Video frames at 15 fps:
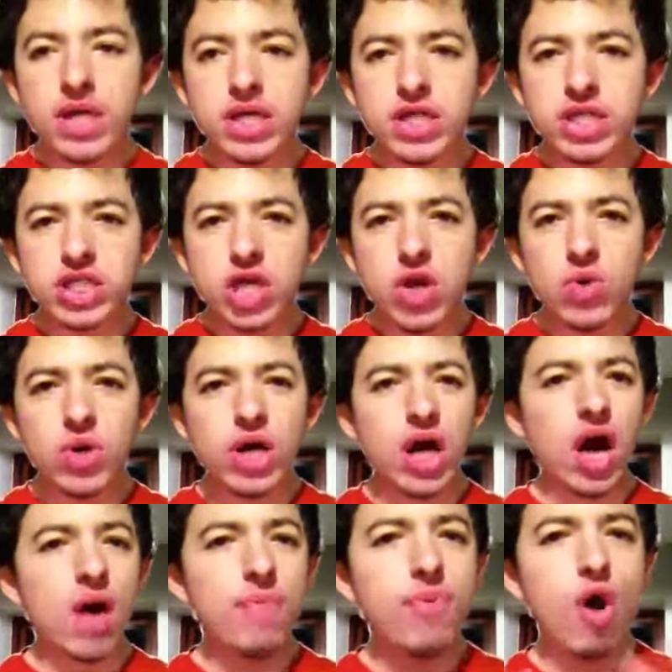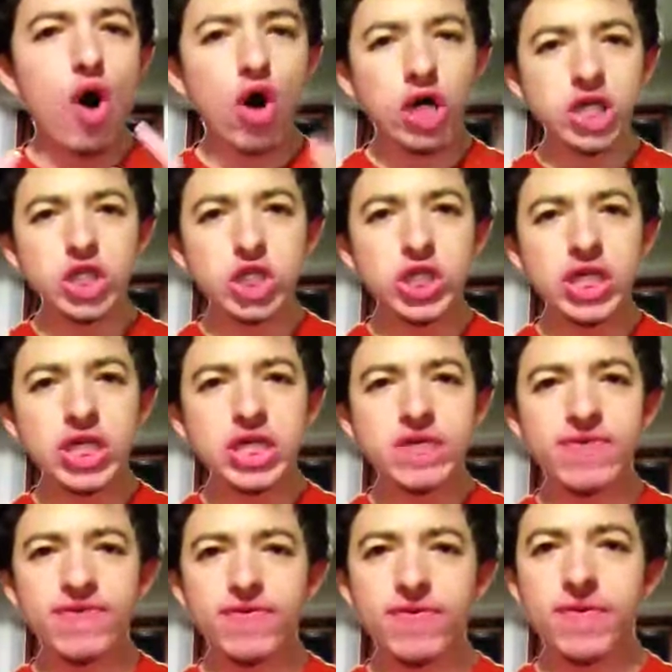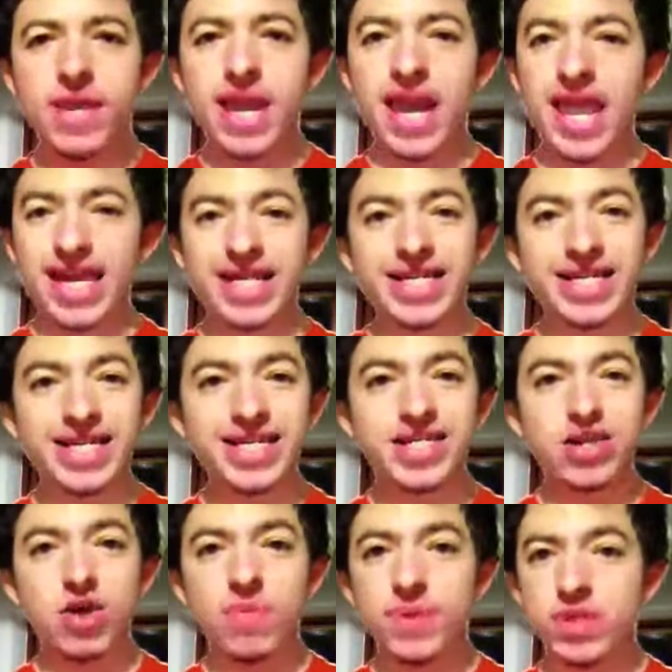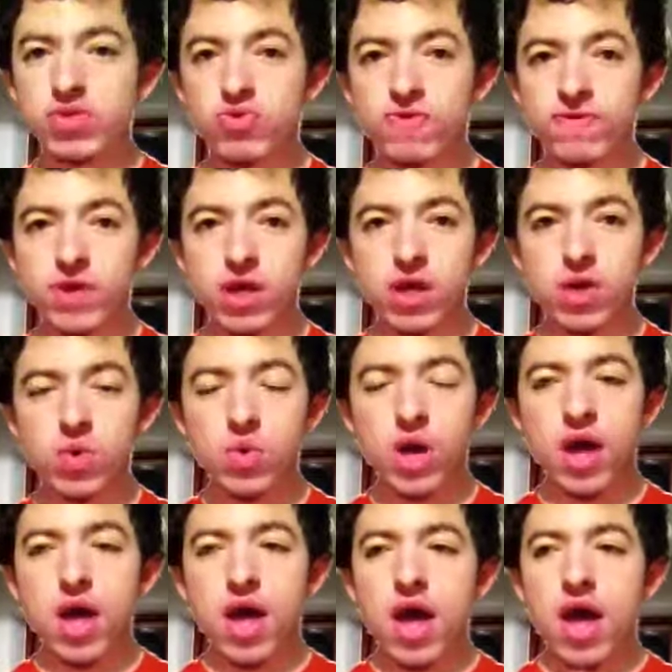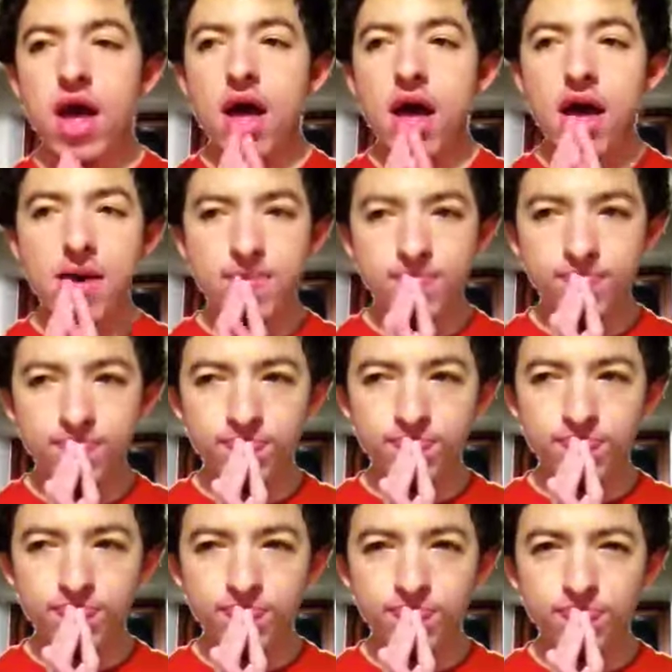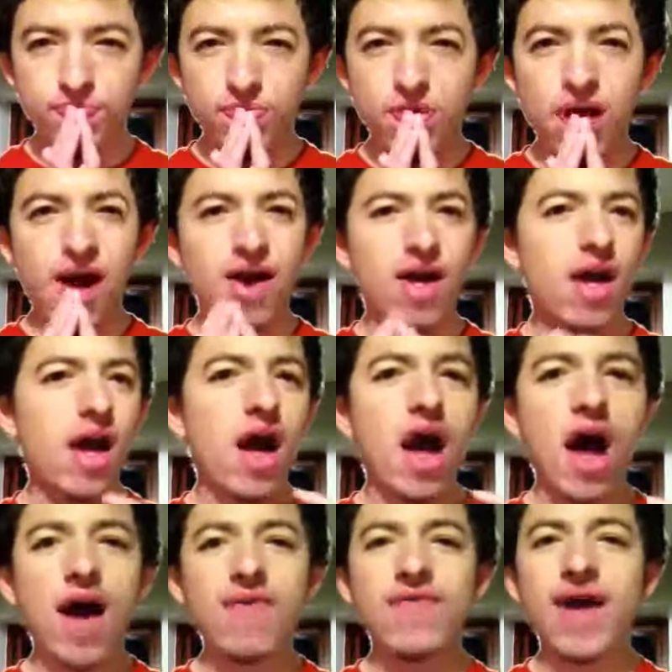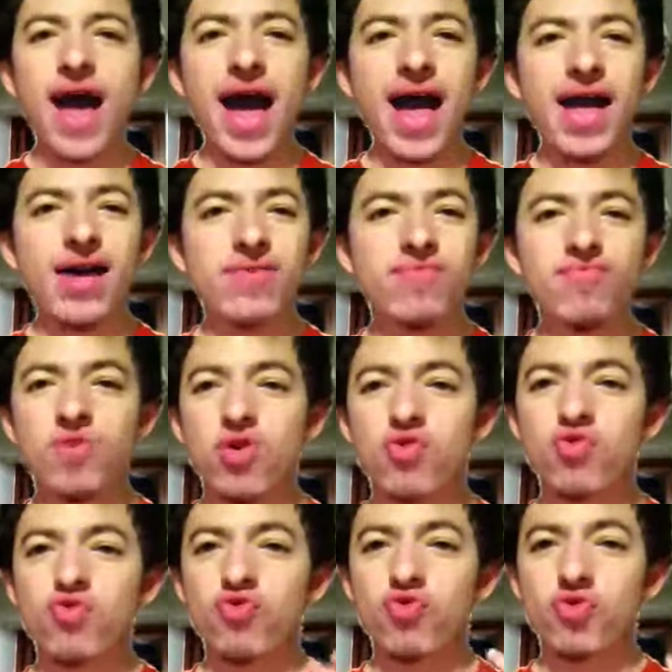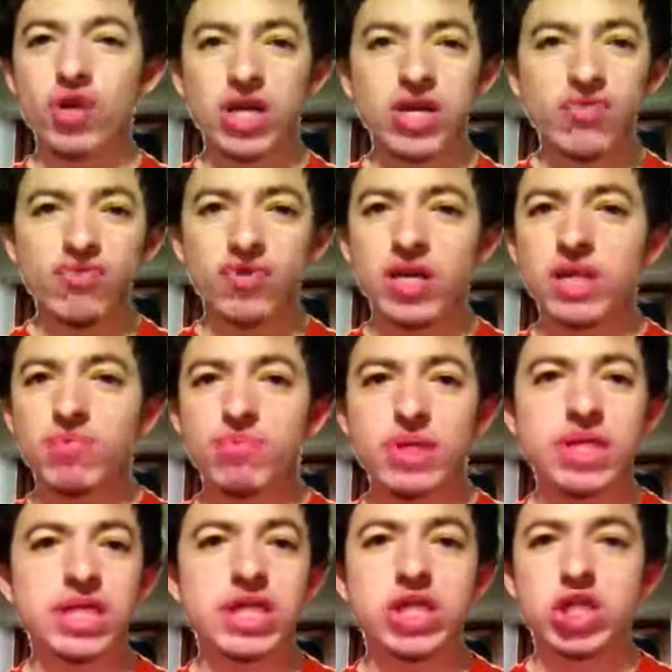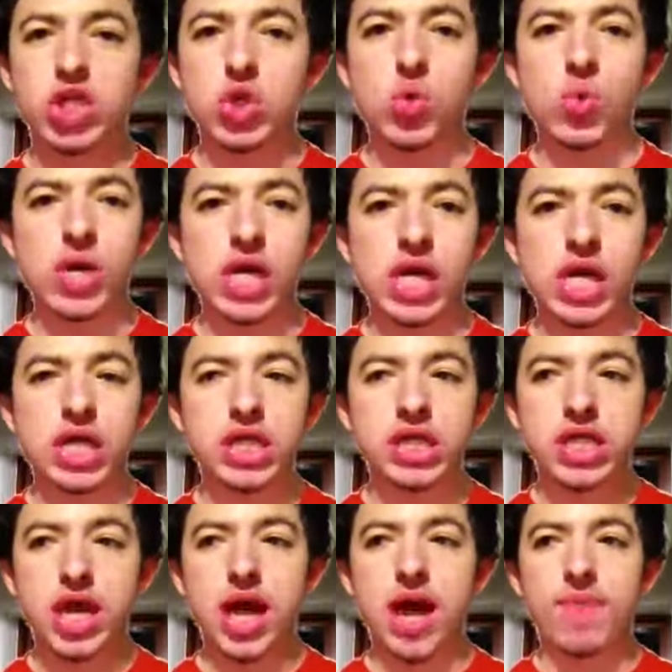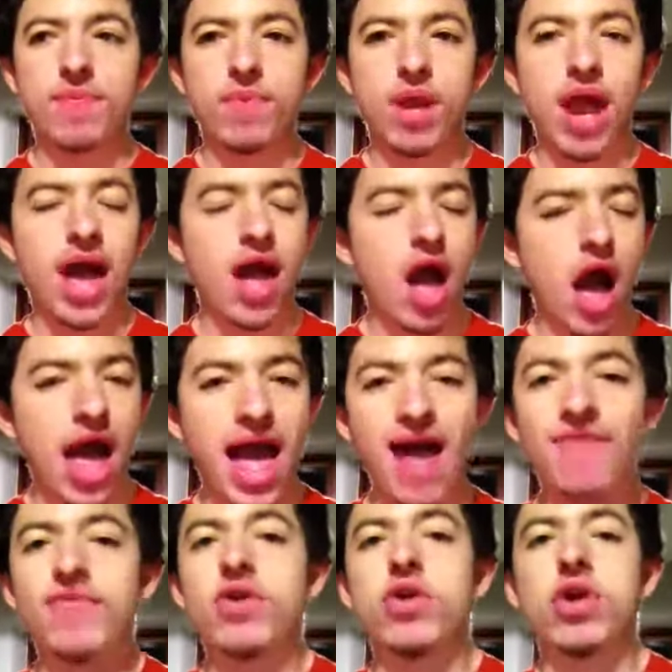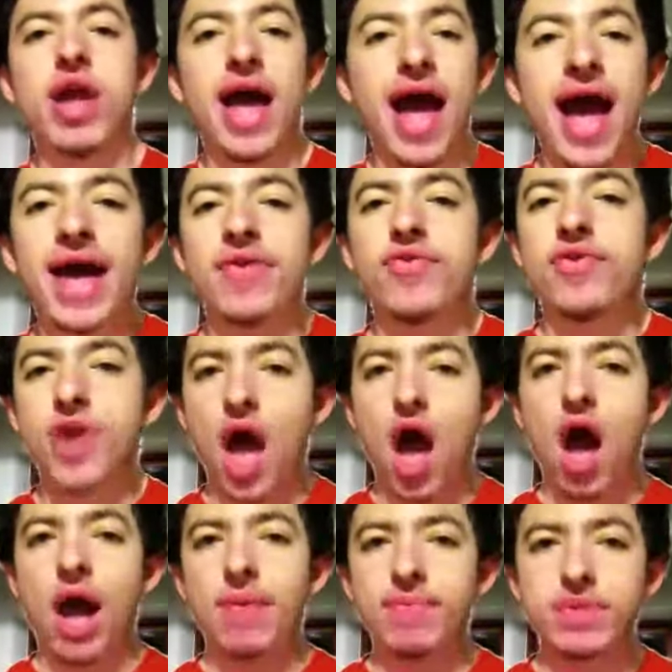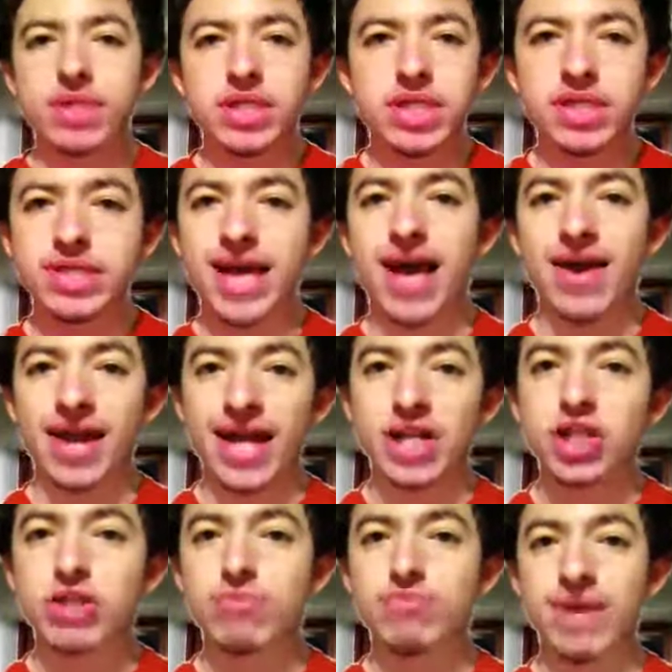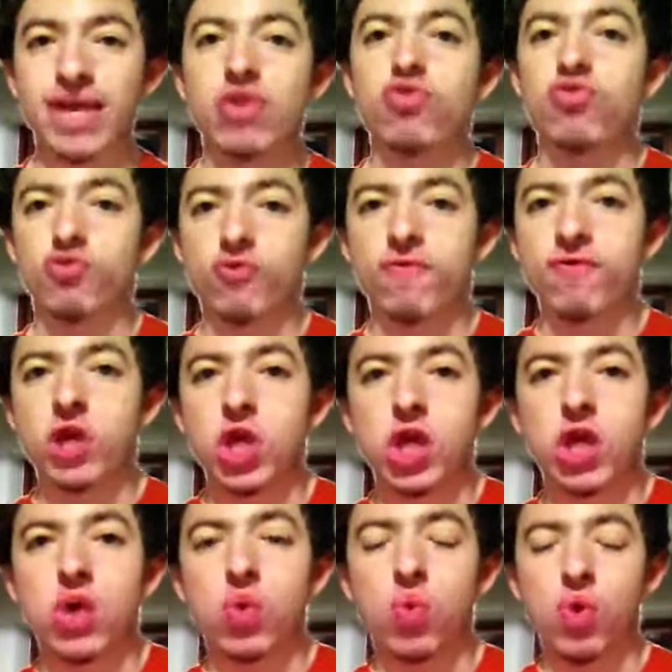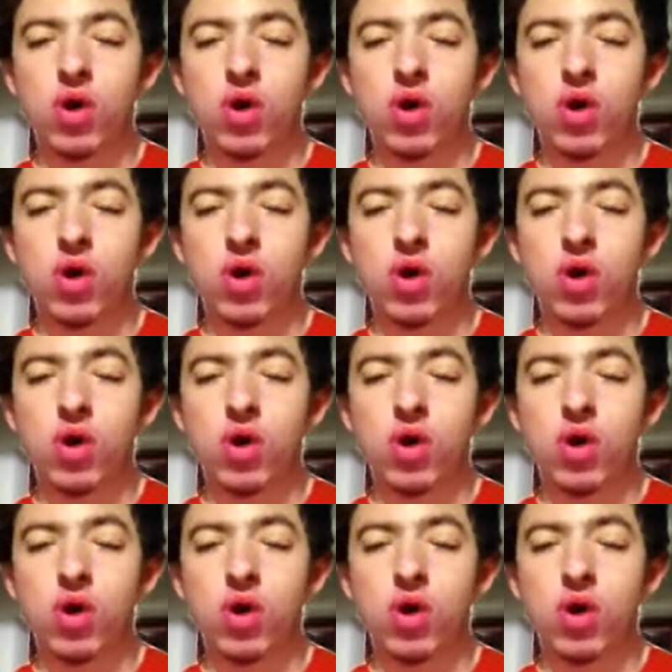So apologies for the lateness of this review. I've had a really, really busy 2 weeks. I haven't had time to sit down and actually make a review.